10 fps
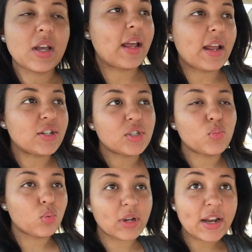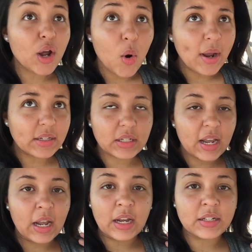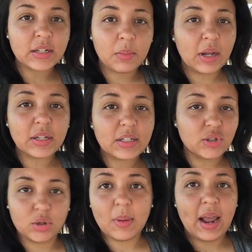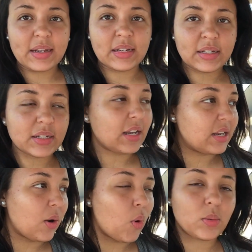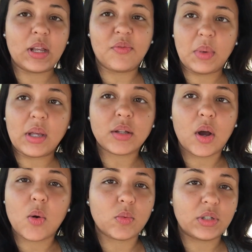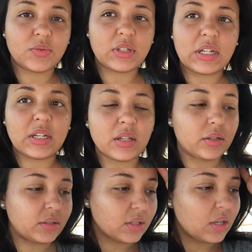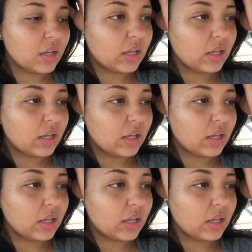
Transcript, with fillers: and they know it, and I'm like a lizard magnet, and they won't leave me alone. It's ridiculous.